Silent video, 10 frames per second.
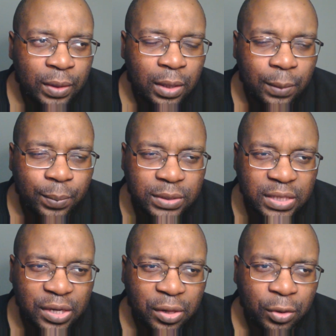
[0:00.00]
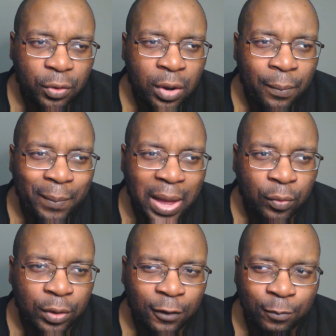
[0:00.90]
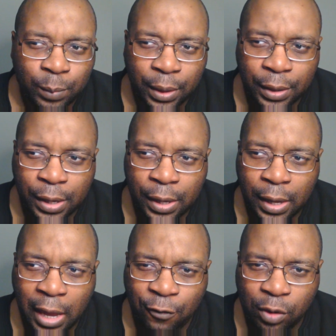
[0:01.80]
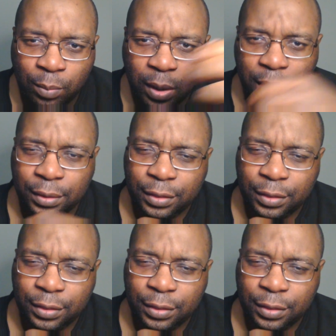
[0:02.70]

a particular amount of money every month.